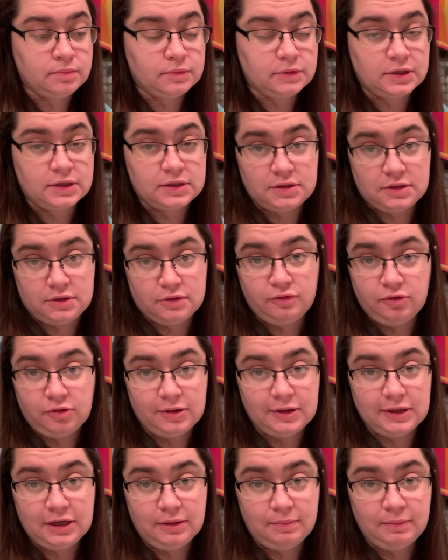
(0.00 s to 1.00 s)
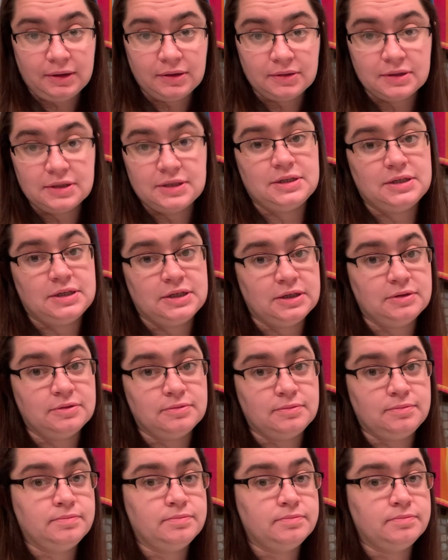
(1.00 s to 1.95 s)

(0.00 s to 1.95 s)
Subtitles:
I still feel like I'm out the cycle.